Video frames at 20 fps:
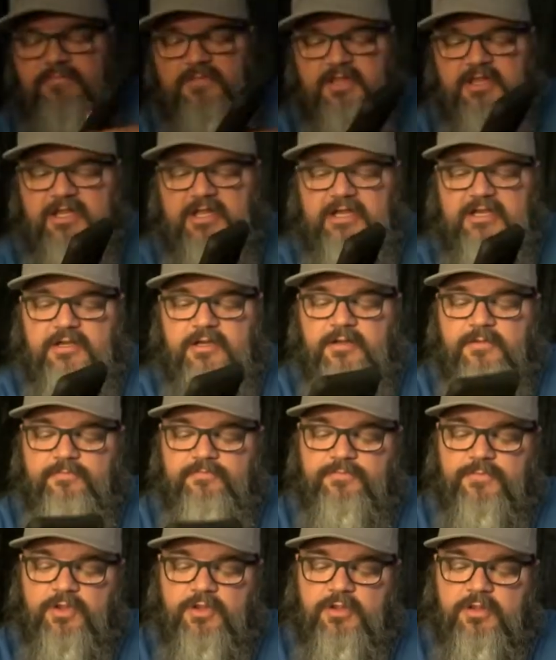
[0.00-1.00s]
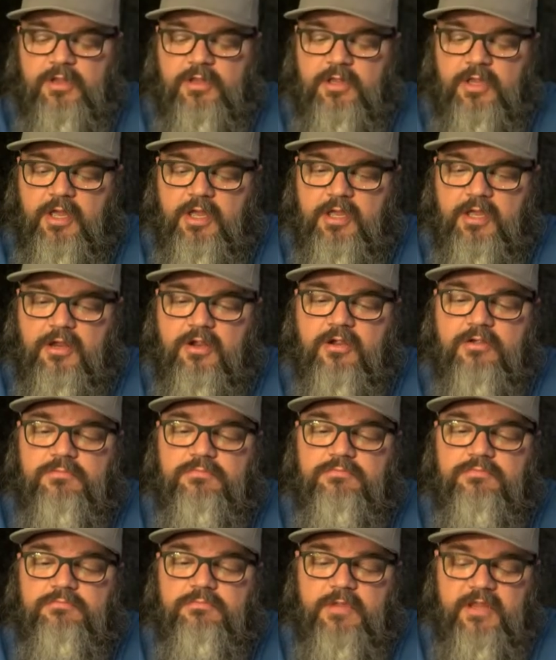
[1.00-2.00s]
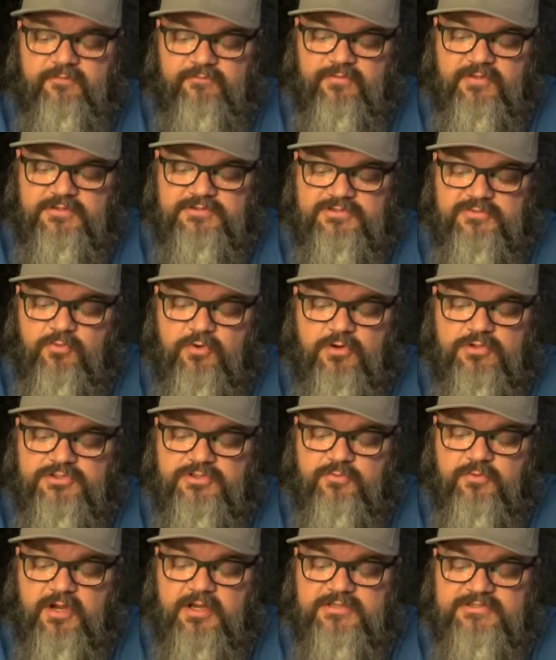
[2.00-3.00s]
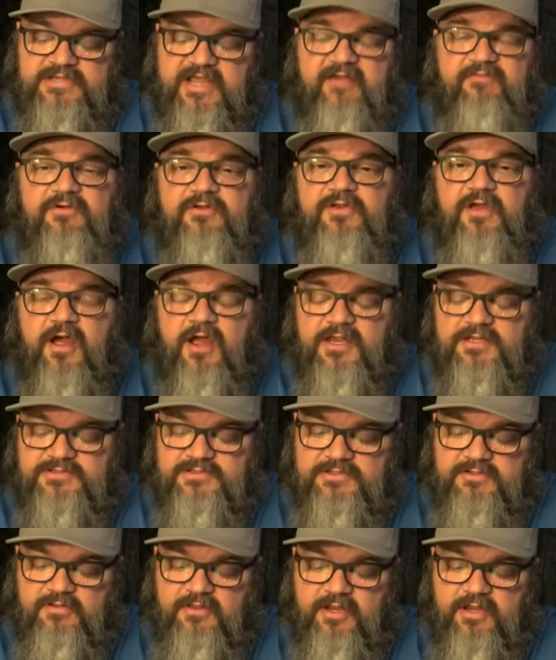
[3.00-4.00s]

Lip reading: then if this works the way it's advertised,